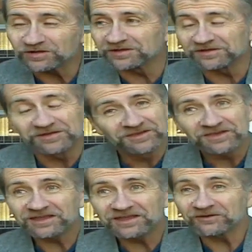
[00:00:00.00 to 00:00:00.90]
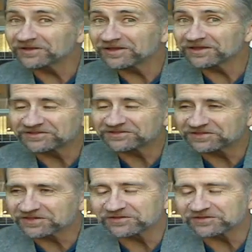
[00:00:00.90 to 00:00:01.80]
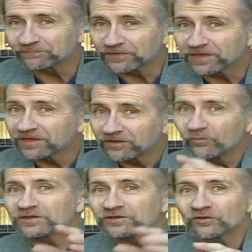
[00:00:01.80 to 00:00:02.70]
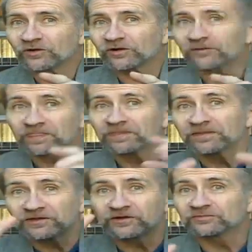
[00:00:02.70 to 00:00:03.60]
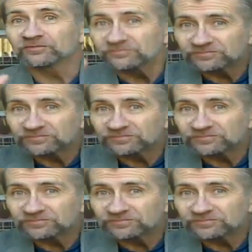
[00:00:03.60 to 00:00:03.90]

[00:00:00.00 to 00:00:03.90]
and it really is, because when you are, you know,